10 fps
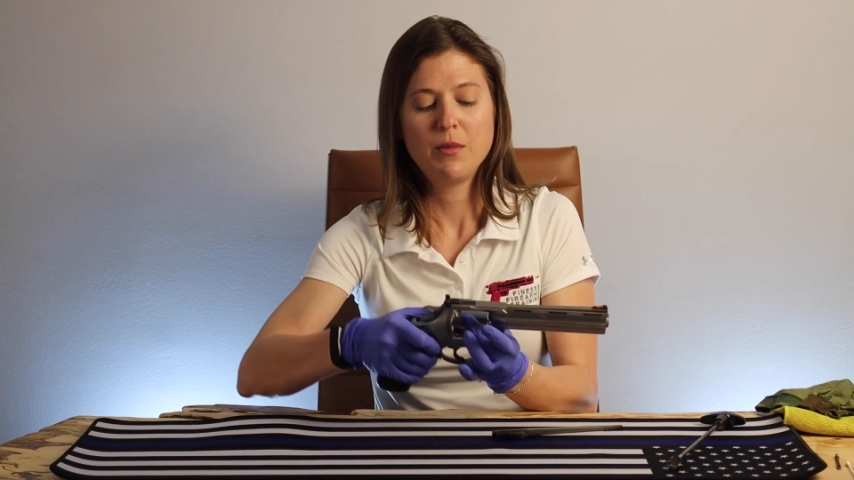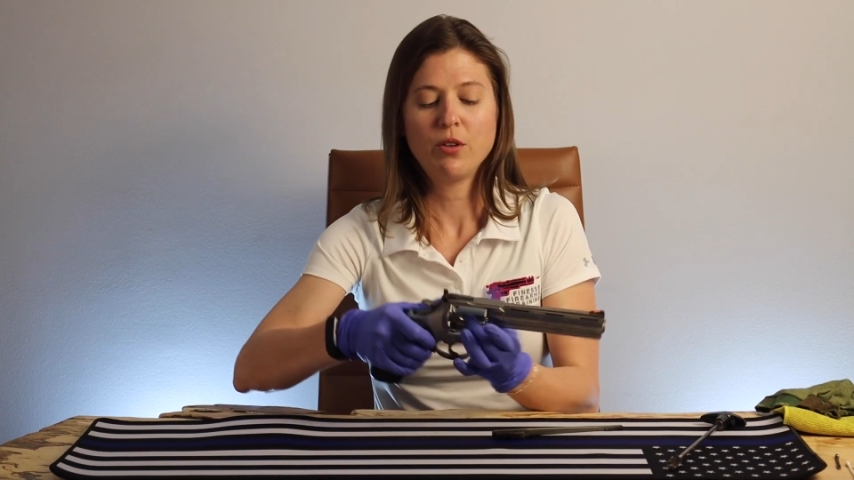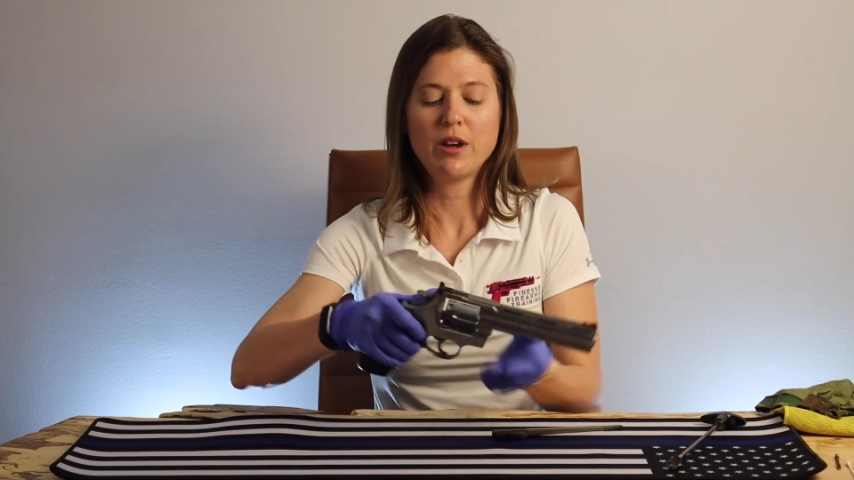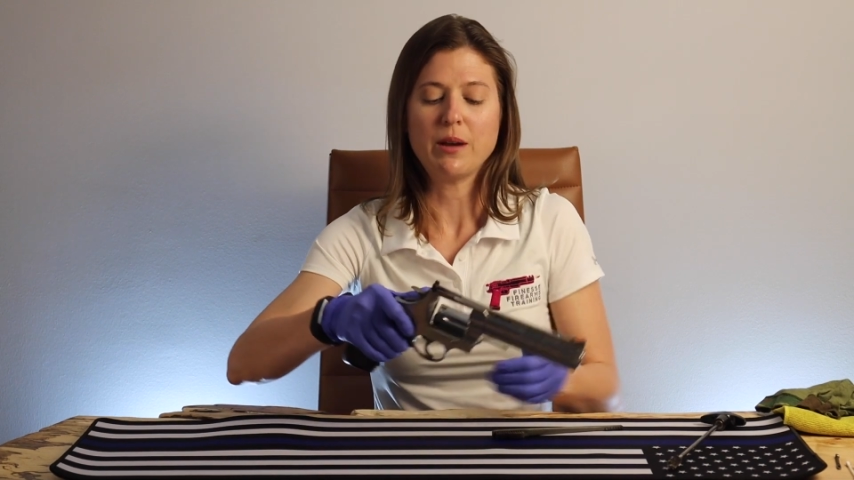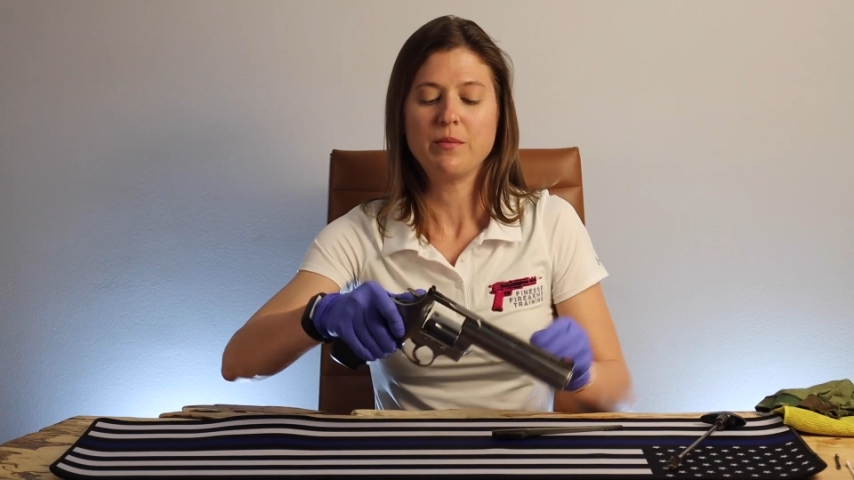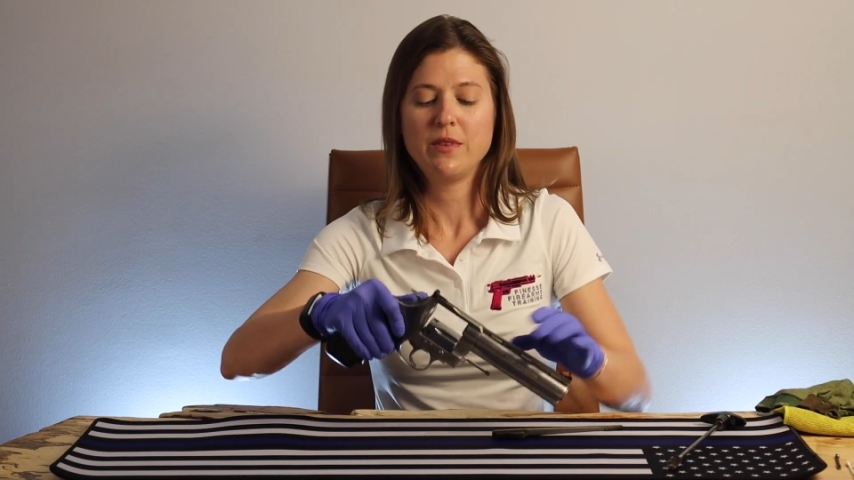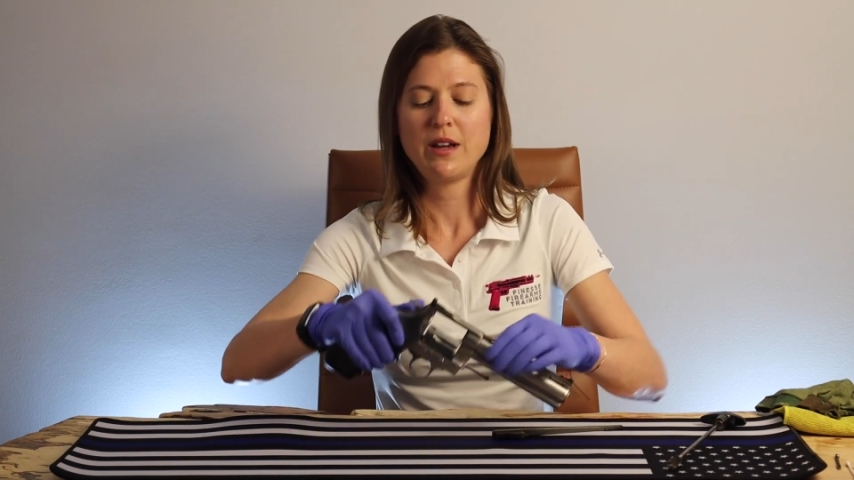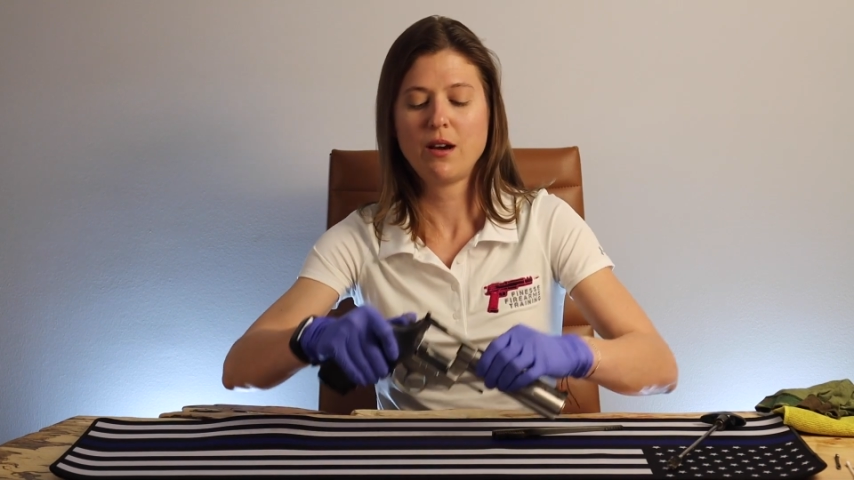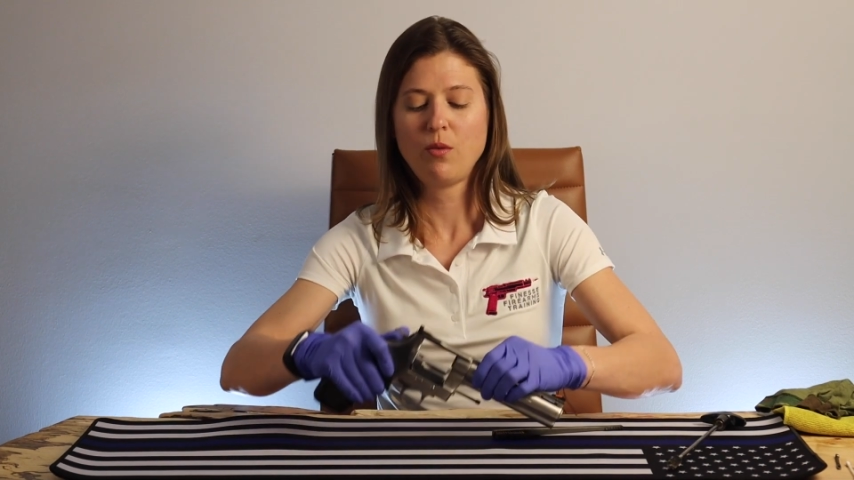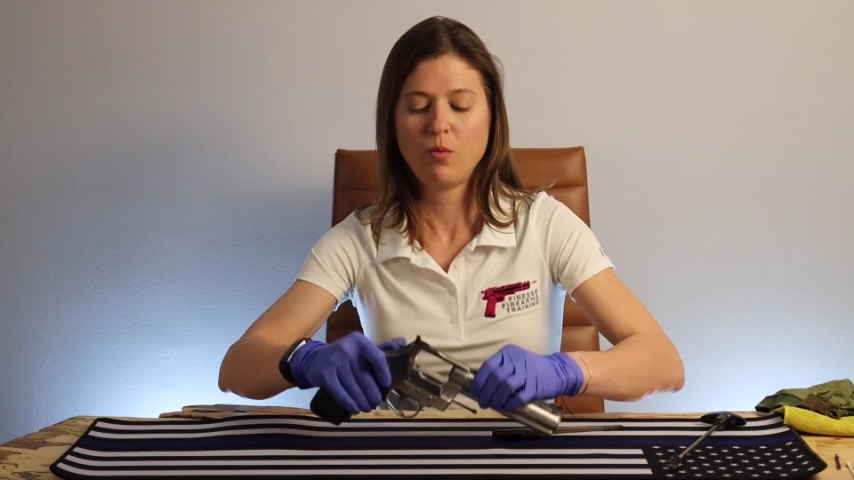Okay,
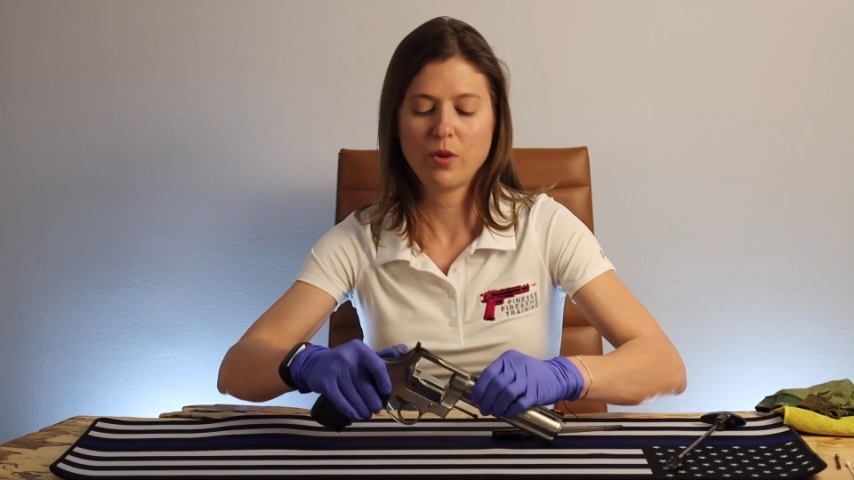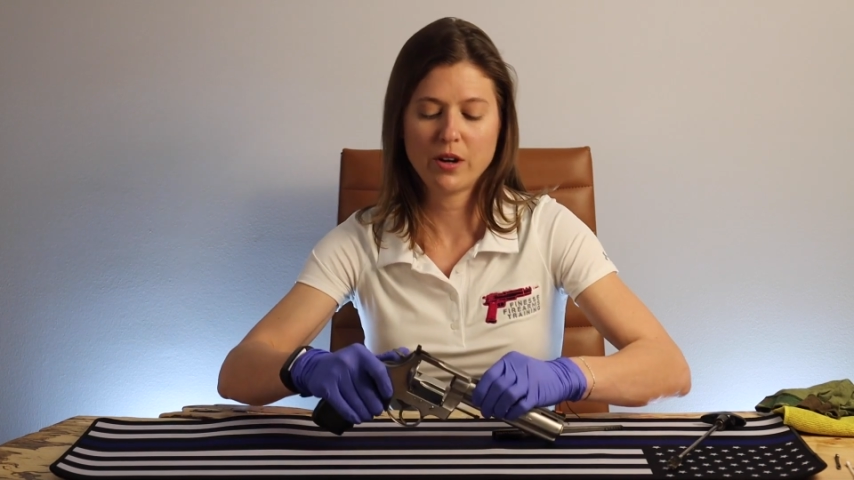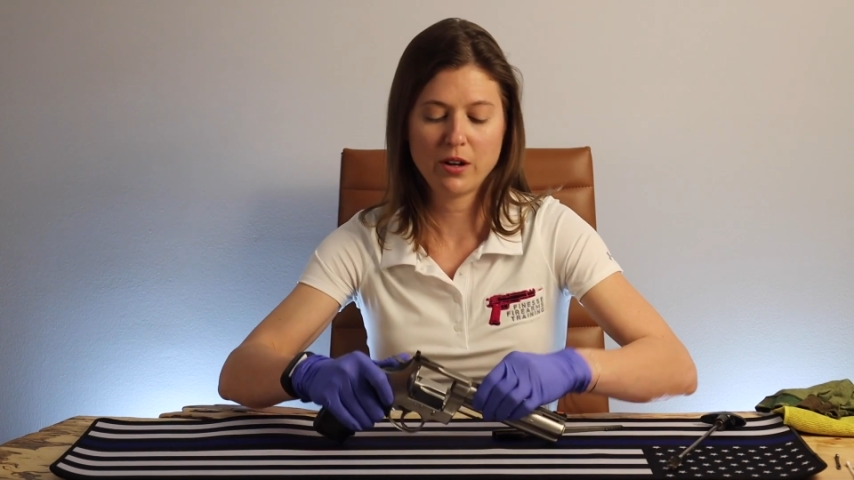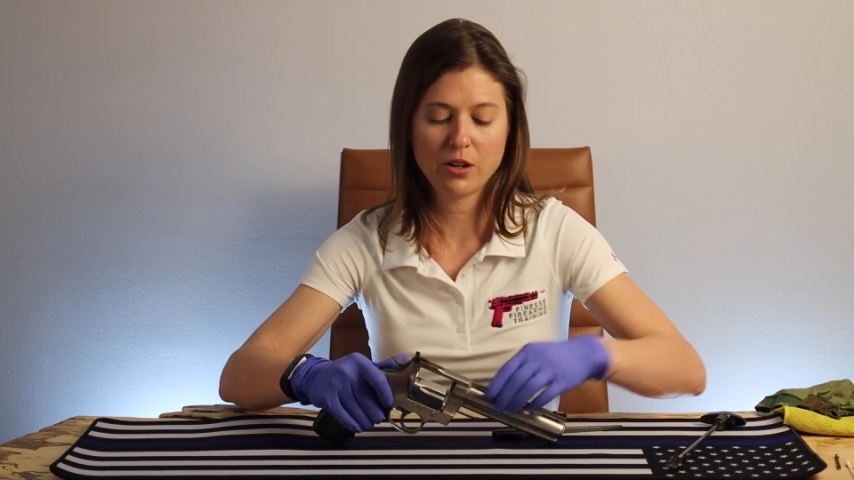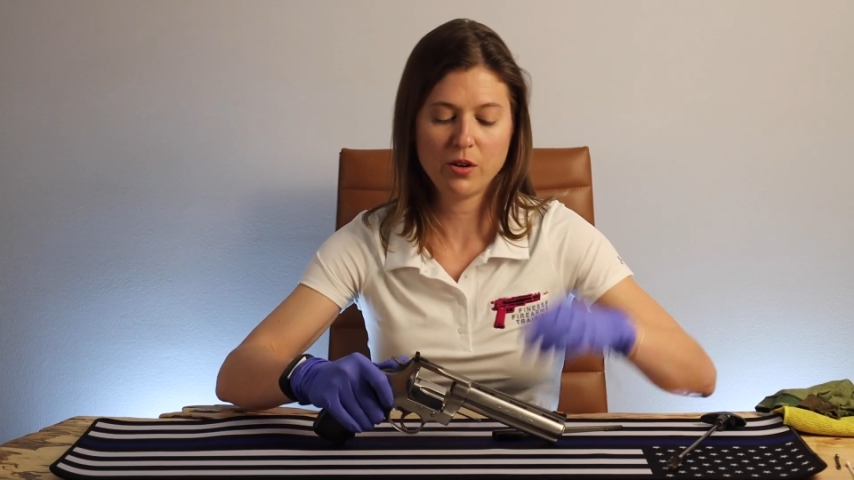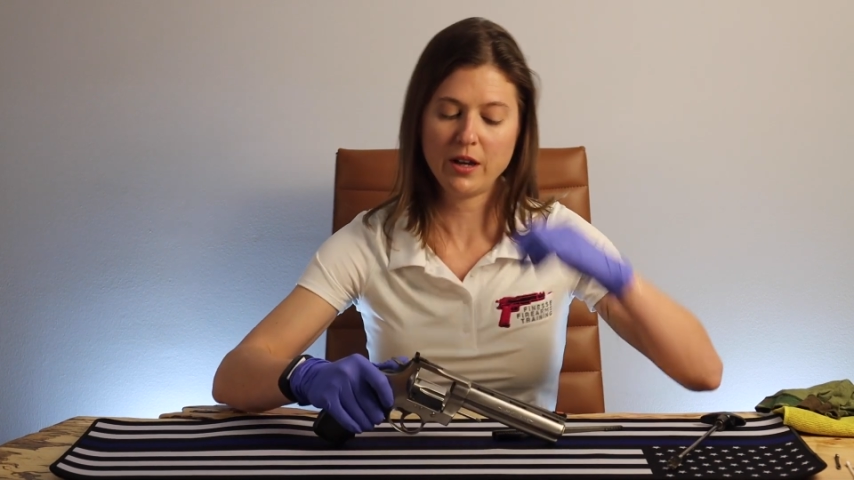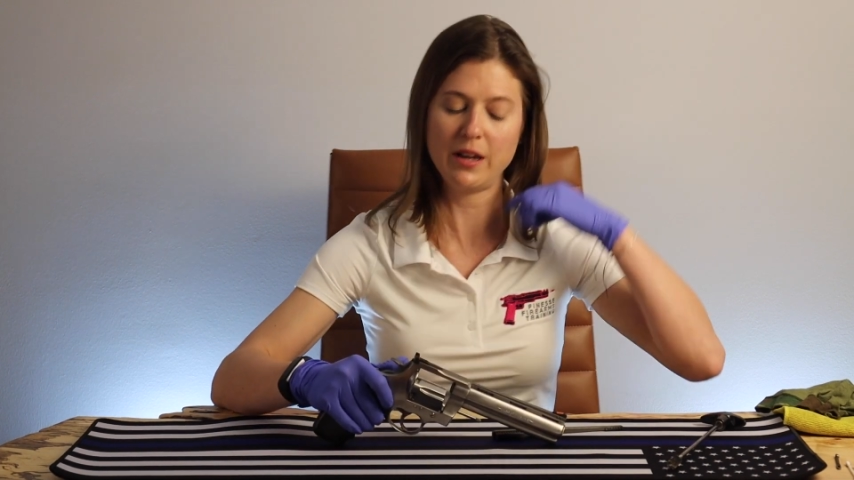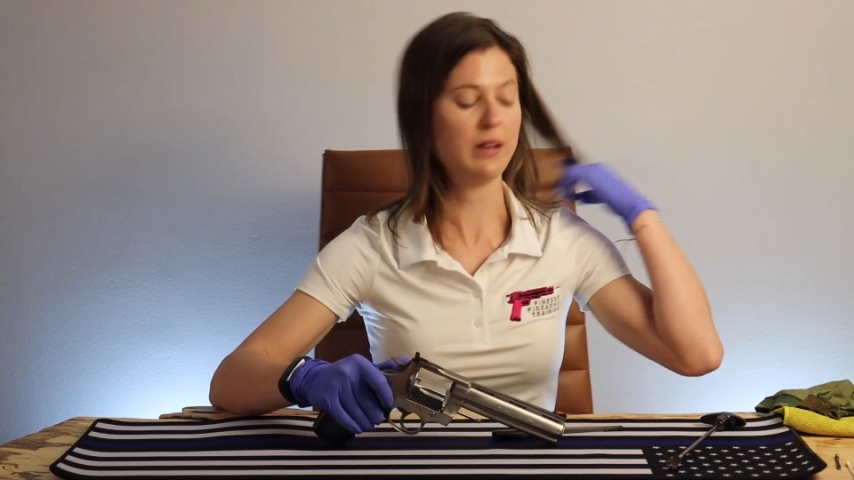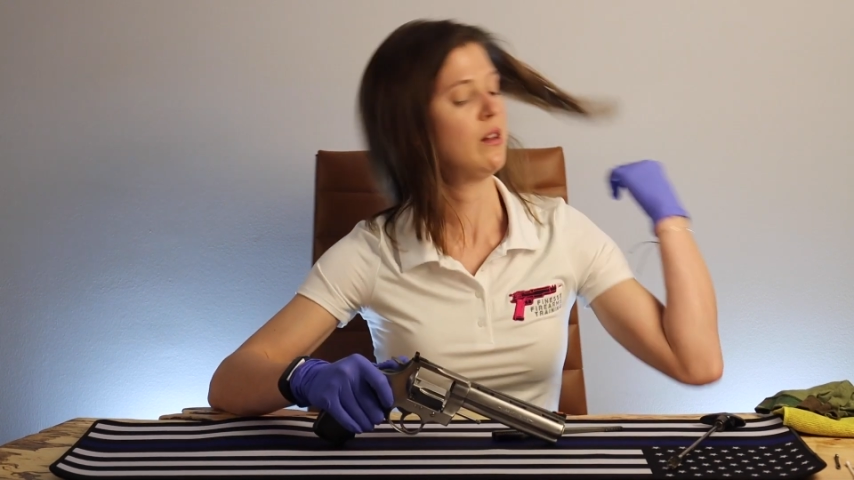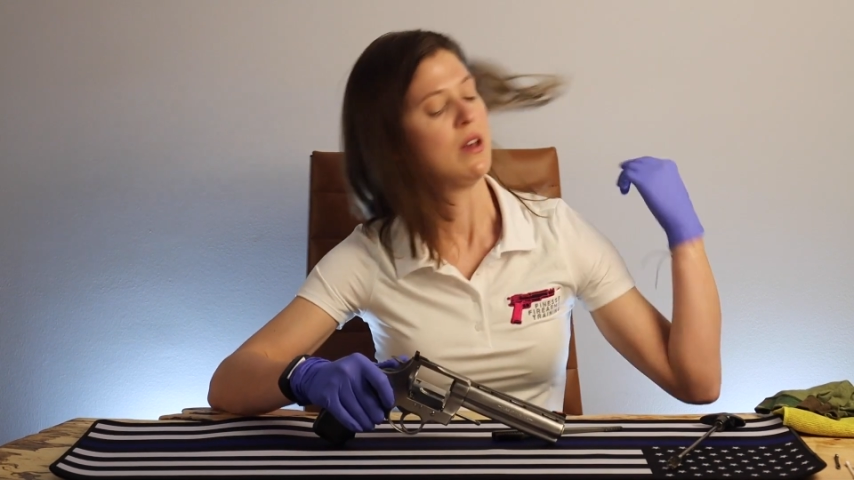now we're going to go
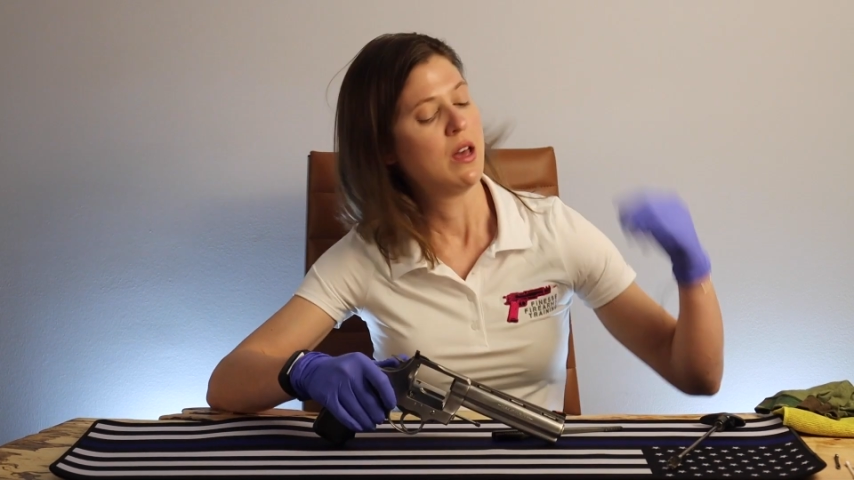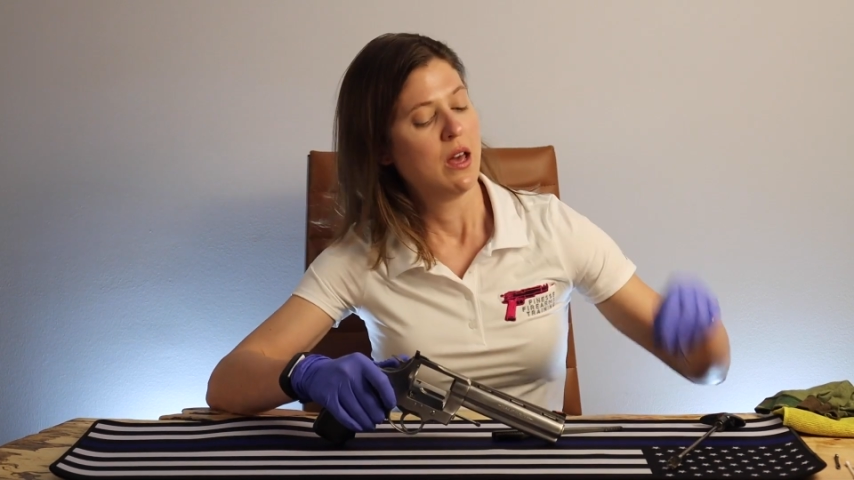ahead